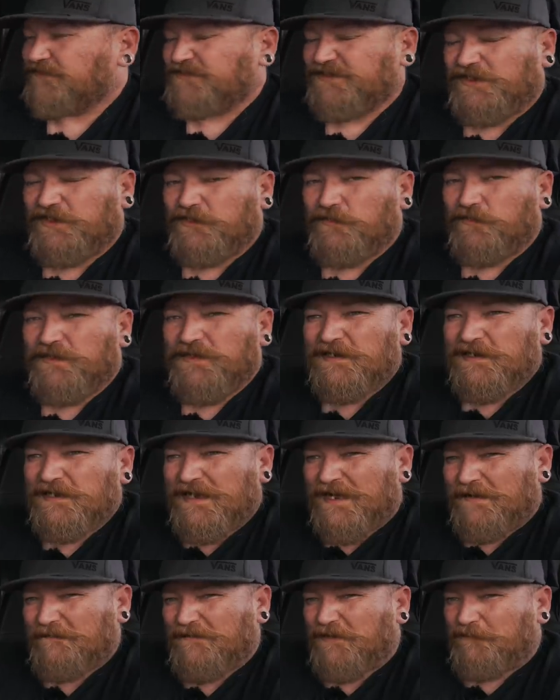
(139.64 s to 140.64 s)
too.
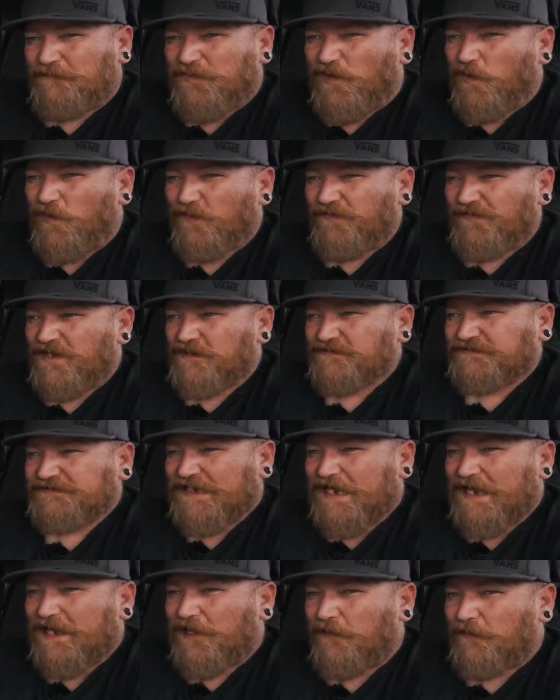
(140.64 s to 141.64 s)
I'm gonna pull those
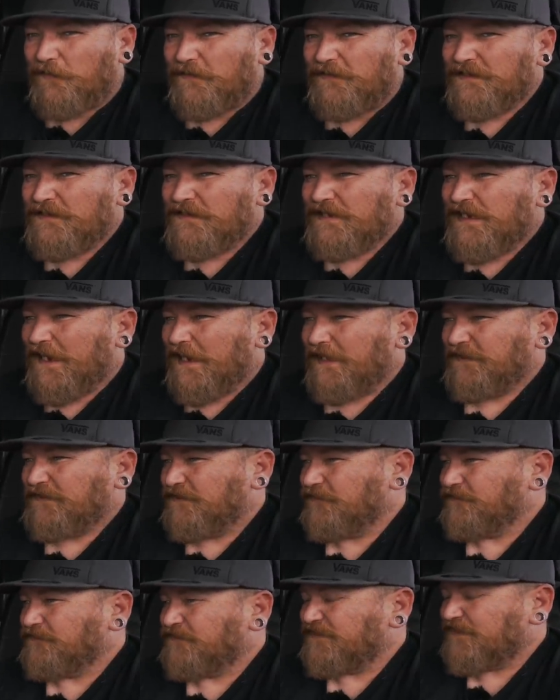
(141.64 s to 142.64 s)
out and
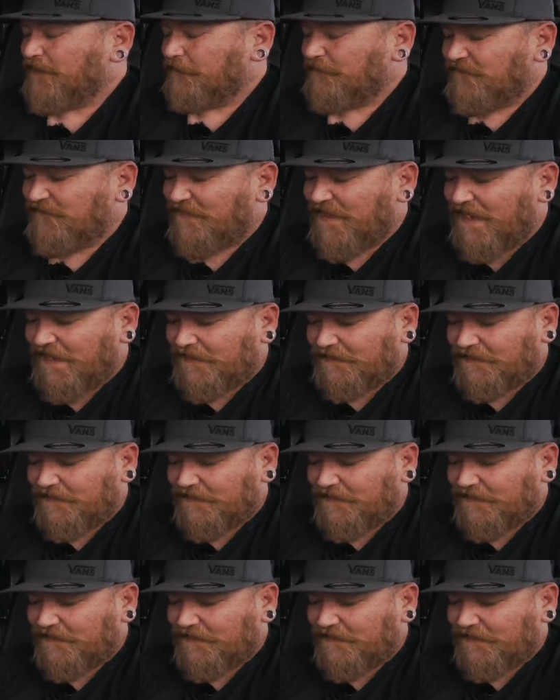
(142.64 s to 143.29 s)
use some of that